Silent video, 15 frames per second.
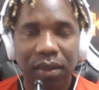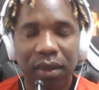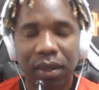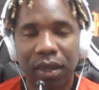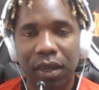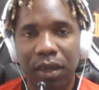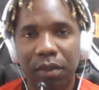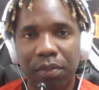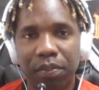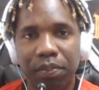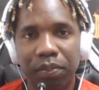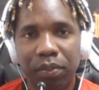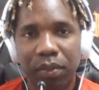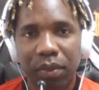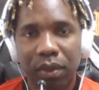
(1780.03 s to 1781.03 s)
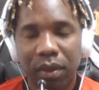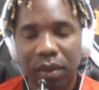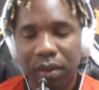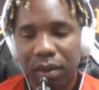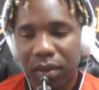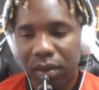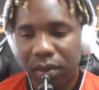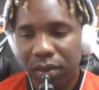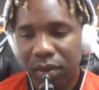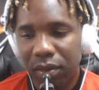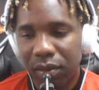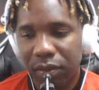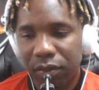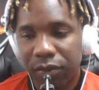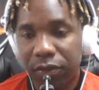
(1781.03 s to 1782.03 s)

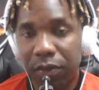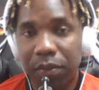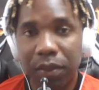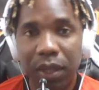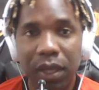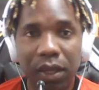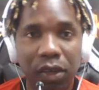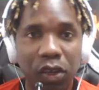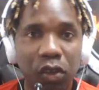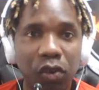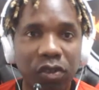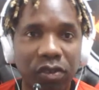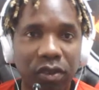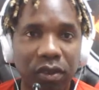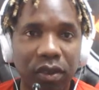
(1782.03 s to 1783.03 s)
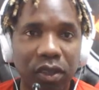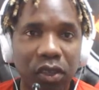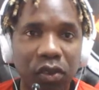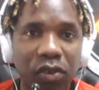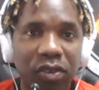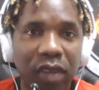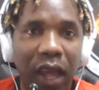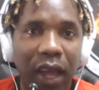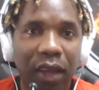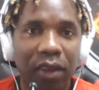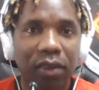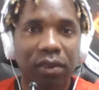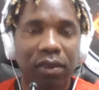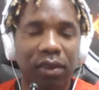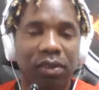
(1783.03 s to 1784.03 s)
for me, in youth
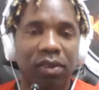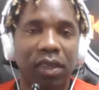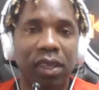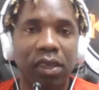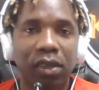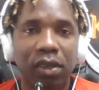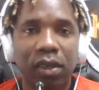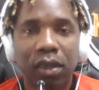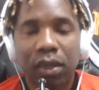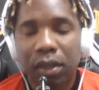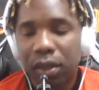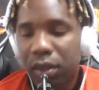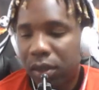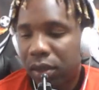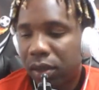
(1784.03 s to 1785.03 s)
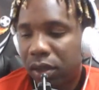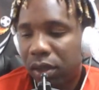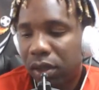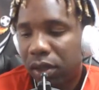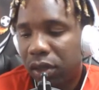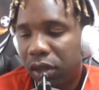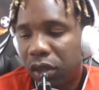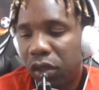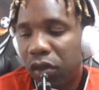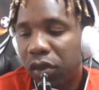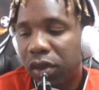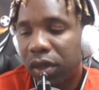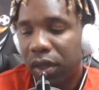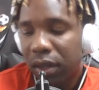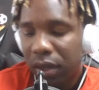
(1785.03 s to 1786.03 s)
soccer, it's in the
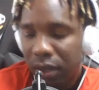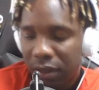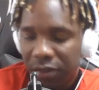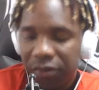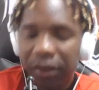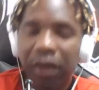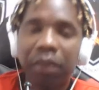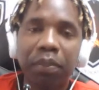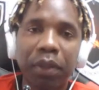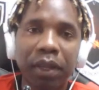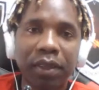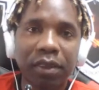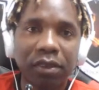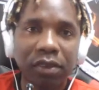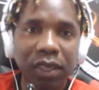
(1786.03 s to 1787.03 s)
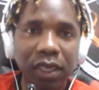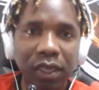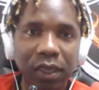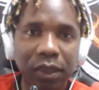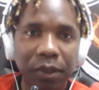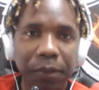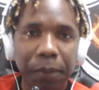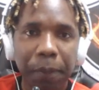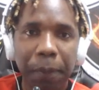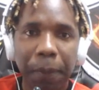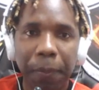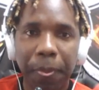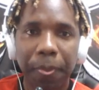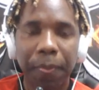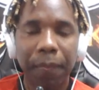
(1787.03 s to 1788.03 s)
youth development arena.
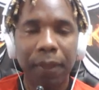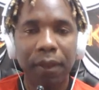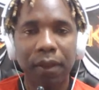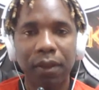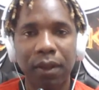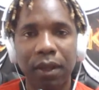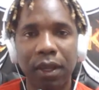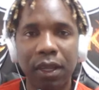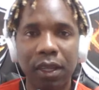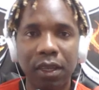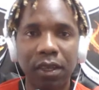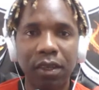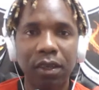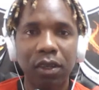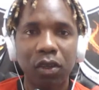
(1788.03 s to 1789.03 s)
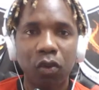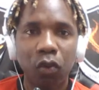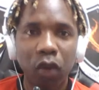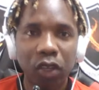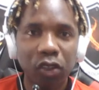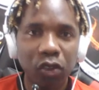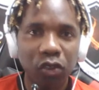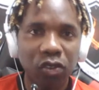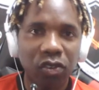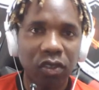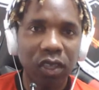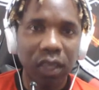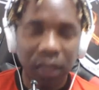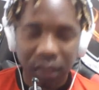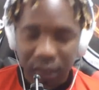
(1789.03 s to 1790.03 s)
And what you're
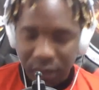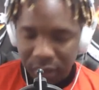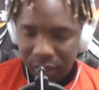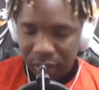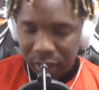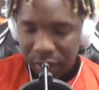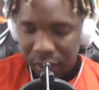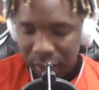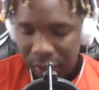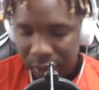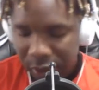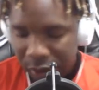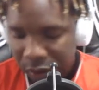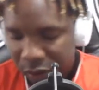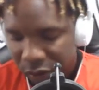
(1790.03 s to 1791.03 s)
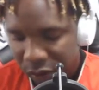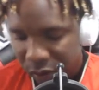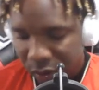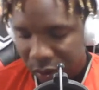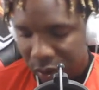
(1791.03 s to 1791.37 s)
seeing is,